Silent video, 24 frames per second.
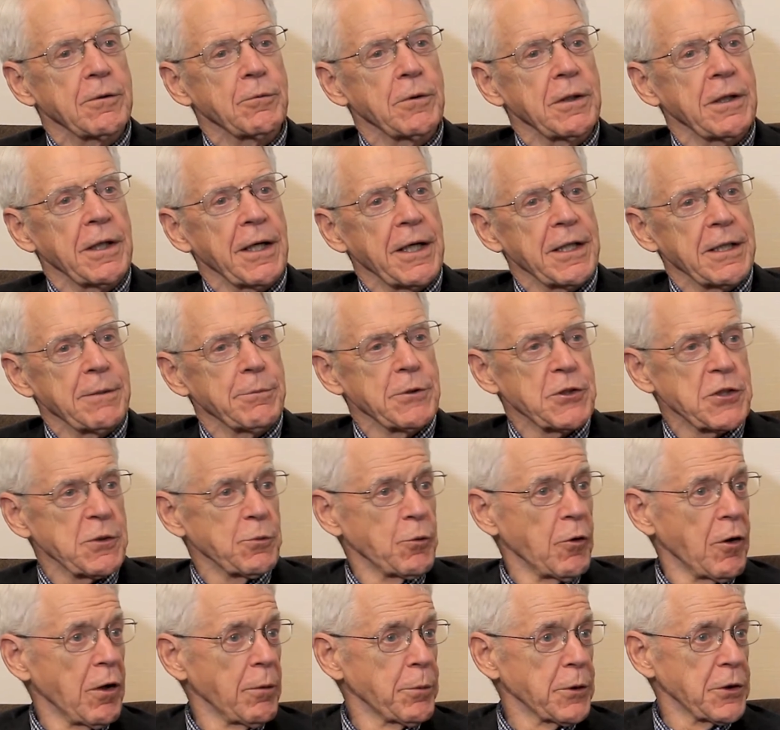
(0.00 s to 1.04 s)
It had to be
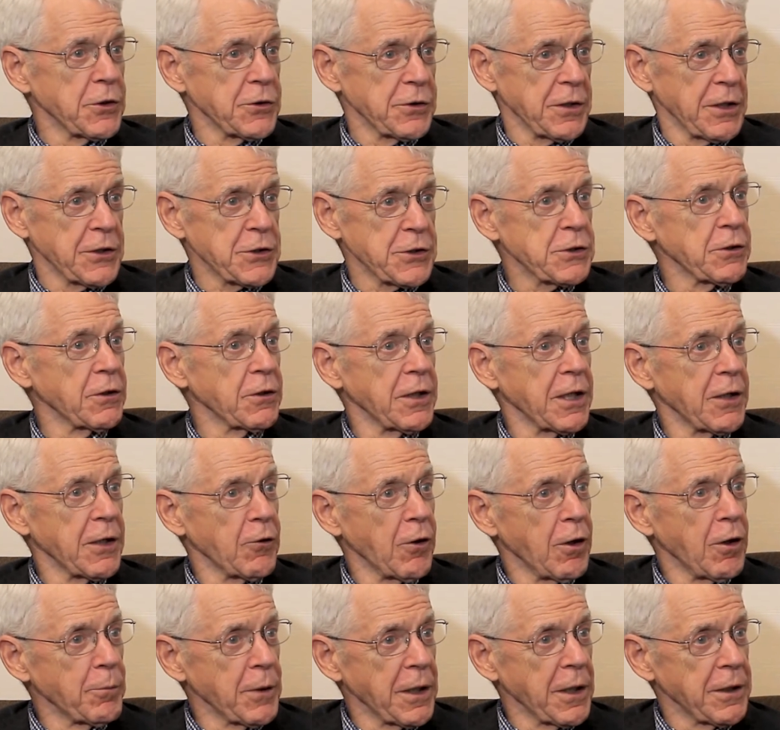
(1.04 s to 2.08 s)
small because I still had
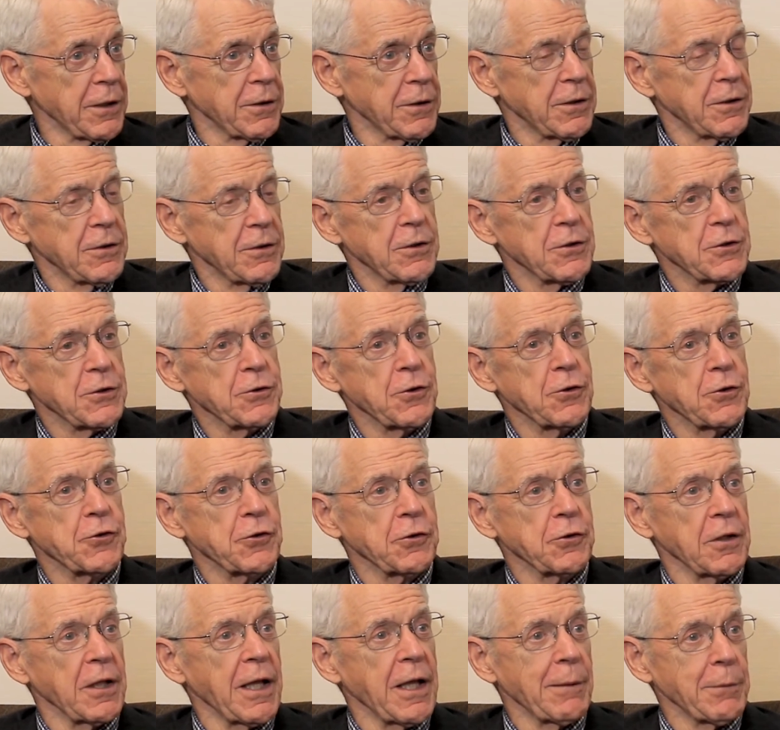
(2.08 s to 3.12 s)
all my
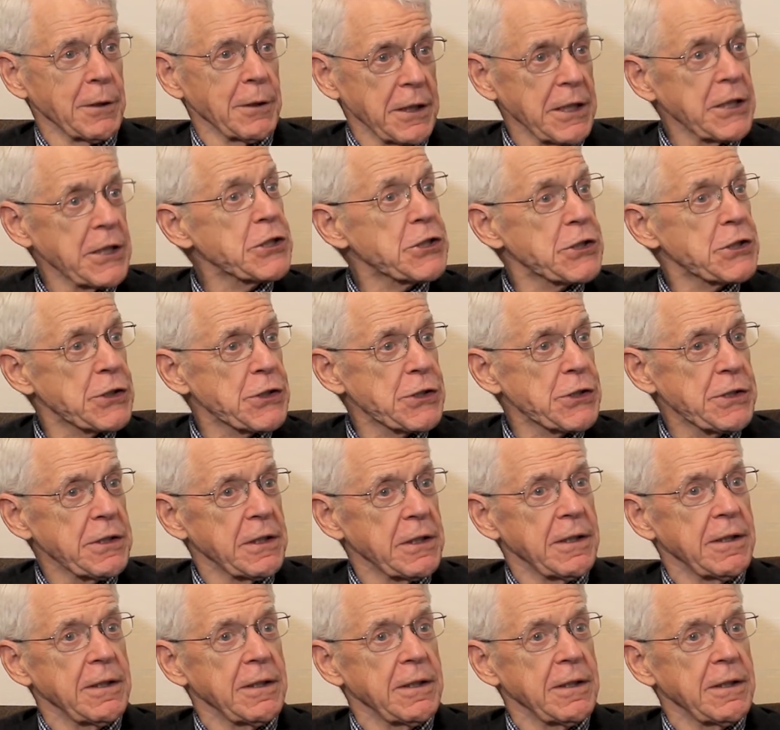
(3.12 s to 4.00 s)
surgical obligations.